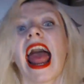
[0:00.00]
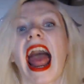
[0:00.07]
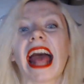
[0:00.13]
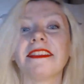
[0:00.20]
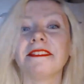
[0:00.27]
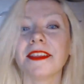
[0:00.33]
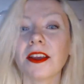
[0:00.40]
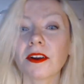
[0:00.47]

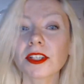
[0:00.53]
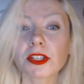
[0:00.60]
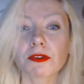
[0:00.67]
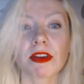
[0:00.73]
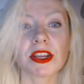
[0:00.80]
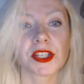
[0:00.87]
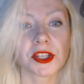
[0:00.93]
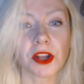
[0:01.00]
And the answer
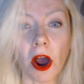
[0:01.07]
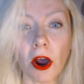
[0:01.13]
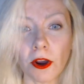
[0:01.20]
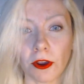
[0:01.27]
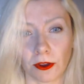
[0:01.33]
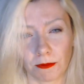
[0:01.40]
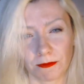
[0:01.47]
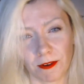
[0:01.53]
is
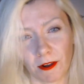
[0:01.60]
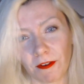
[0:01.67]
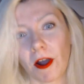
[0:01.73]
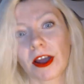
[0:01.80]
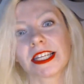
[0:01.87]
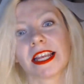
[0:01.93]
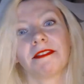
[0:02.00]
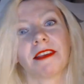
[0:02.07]
no,
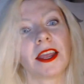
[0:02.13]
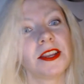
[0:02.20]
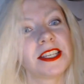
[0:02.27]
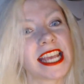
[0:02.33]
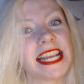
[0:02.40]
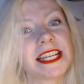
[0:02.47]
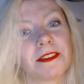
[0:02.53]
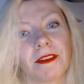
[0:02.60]
provided that you
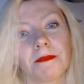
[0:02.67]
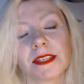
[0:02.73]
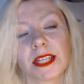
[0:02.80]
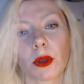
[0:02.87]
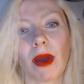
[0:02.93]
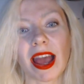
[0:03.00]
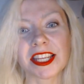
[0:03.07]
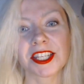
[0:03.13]
teach them to
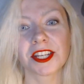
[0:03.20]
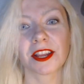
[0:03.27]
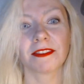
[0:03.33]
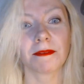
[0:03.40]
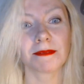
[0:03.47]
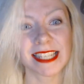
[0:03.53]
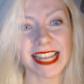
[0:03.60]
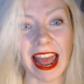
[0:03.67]
question
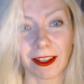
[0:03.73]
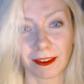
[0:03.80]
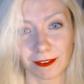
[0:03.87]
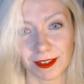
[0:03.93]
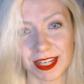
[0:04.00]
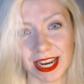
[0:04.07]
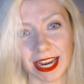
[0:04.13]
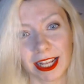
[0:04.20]

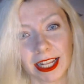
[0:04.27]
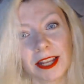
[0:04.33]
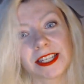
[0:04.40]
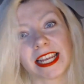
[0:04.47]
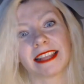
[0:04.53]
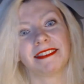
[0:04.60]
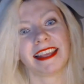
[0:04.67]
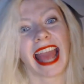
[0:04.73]
themselves,
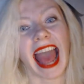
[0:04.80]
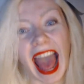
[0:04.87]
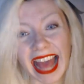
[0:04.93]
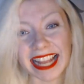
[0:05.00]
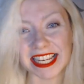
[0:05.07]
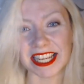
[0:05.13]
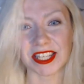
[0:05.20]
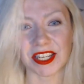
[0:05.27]
including the
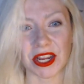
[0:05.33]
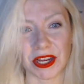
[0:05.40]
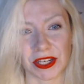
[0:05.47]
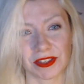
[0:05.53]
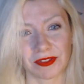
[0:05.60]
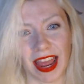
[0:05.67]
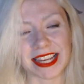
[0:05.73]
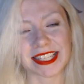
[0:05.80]

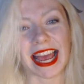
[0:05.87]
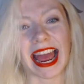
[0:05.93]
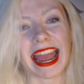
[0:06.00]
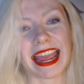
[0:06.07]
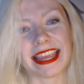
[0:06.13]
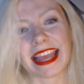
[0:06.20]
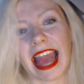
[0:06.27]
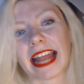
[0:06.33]
attitudes they
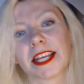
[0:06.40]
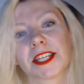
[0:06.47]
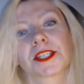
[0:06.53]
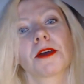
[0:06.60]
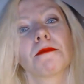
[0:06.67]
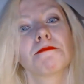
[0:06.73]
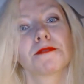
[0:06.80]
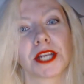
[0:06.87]
take and
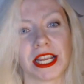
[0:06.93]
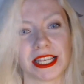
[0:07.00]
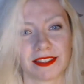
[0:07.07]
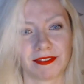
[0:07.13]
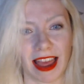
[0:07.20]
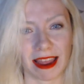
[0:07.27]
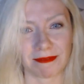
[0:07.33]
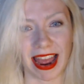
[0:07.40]
assumptions
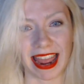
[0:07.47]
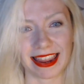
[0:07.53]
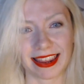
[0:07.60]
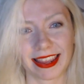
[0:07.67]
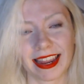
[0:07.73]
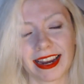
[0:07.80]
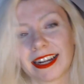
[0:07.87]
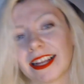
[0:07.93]
they
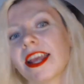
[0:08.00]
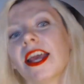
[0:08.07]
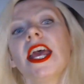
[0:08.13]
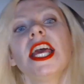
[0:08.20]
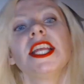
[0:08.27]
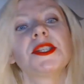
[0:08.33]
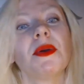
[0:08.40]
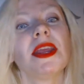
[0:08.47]
make.
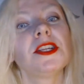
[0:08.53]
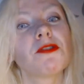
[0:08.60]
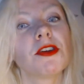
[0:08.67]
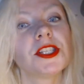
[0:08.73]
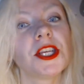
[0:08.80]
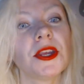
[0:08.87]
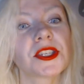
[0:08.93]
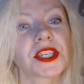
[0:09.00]
To
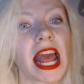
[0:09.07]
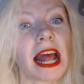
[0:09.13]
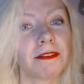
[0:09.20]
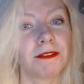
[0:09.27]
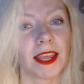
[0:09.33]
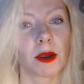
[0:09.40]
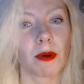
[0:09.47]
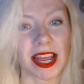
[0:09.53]
introduce
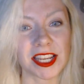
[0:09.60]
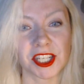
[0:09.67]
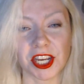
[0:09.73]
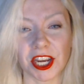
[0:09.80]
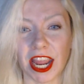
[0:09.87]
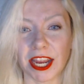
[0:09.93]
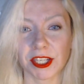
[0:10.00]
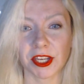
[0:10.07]
healthy
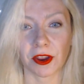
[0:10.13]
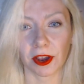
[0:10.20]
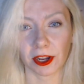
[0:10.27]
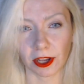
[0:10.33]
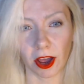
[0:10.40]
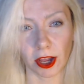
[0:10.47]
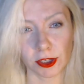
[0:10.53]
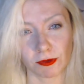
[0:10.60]
questioning to your
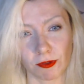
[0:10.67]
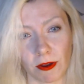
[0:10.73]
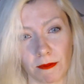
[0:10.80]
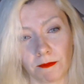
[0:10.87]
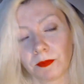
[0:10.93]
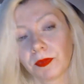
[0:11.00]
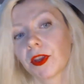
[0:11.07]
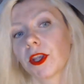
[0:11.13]

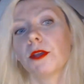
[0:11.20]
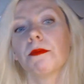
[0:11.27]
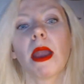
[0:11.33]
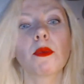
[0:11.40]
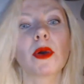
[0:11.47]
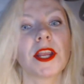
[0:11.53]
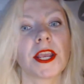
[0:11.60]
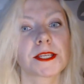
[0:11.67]
classroom, you may
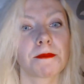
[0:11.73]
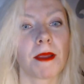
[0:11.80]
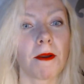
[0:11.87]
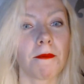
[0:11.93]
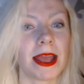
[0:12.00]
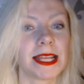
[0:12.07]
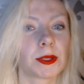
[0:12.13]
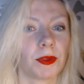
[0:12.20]
want to
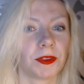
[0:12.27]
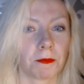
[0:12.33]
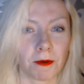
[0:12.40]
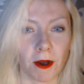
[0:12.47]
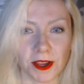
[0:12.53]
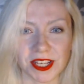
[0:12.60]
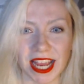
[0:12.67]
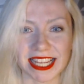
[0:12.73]
experiment with the
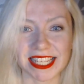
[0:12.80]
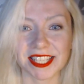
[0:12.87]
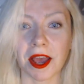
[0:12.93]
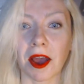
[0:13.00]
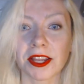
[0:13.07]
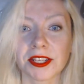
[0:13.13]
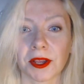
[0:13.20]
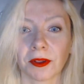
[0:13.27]
process
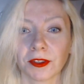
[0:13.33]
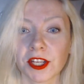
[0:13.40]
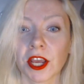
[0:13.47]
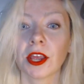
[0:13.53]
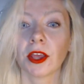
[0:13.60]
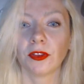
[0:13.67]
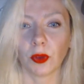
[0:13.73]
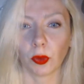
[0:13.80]
titled
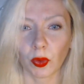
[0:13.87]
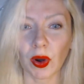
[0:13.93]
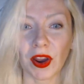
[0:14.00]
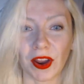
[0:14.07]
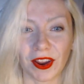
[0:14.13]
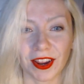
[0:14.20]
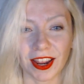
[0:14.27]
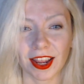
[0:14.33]
The
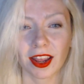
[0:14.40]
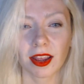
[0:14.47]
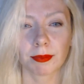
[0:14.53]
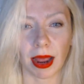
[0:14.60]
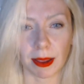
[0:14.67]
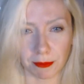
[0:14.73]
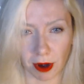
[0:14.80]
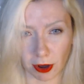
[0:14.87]
Work
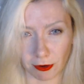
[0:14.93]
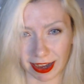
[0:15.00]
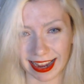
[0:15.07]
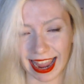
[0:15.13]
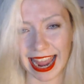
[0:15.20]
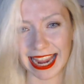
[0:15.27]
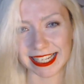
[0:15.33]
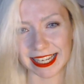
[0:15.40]
by Byron
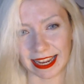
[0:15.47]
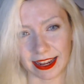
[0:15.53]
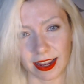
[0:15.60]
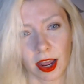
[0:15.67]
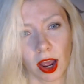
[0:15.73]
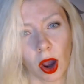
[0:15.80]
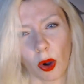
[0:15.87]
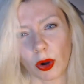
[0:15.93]
Katie,
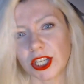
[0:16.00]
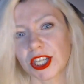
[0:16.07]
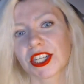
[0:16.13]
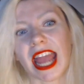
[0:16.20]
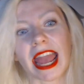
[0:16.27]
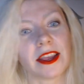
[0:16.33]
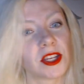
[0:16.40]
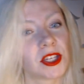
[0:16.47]
or just
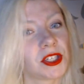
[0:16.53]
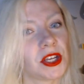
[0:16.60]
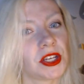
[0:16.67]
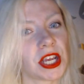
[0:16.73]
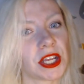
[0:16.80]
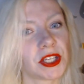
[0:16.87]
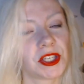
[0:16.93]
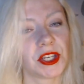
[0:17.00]
get your
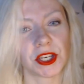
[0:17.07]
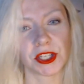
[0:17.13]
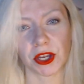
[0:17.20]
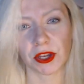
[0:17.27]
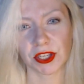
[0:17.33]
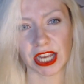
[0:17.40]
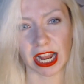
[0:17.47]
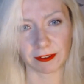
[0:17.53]
students to do
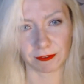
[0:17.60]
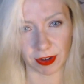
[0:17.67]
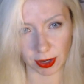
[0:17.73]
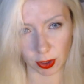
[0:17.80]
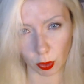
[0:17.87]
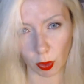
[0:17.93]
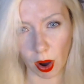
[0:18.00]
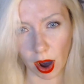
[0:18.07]

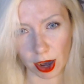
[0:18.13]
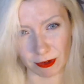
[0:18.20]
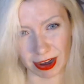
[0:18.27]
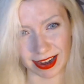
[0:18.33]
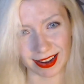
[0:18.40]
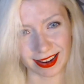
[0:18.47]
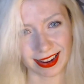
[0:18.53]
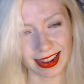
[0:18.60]

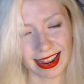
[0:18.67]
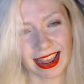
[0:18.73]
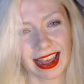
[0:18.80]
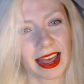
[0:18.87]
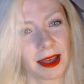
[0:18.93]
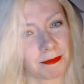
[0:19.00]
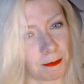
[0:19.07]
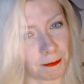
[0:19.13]
self-inquiry.
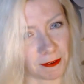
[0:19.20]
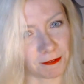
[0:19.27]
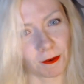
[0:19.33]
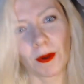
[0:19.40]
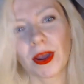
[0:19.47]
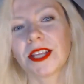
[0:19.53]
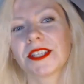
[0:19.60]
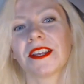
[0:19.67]
But
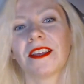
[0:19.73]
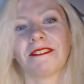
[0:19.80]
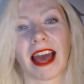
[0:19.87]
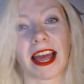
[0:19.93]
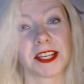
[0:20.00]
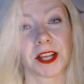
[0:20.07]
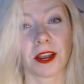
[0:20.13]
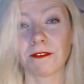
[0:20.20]
before you do
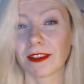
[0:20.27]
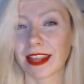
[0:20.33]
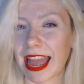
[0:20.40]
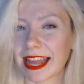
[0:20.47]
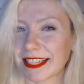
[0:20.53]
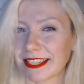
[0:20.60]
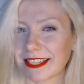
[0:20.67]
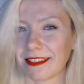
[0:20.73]
that, don't
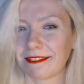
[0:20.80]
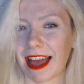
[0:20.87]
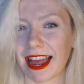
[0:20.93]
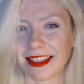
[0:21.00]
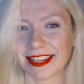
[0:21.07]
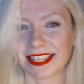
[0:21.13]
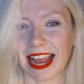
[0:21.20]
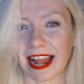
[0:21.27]
forget to do that
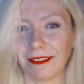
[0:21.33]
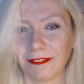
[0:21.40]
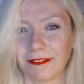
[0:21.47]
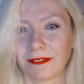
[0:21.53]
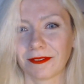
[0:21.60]
yourself.